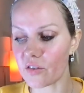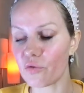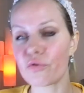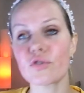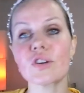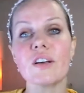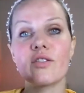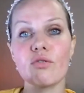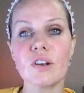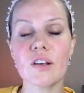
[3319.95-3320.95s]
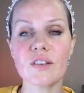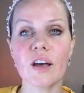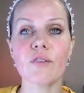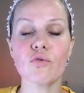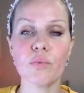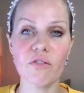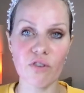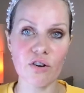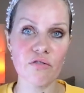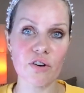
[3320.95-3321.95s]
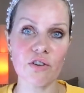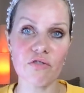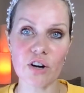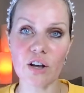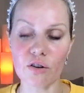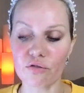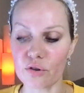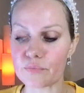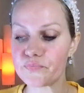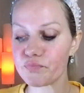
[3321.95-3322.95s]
So for the next 3 days, I have to be very, very, very careful.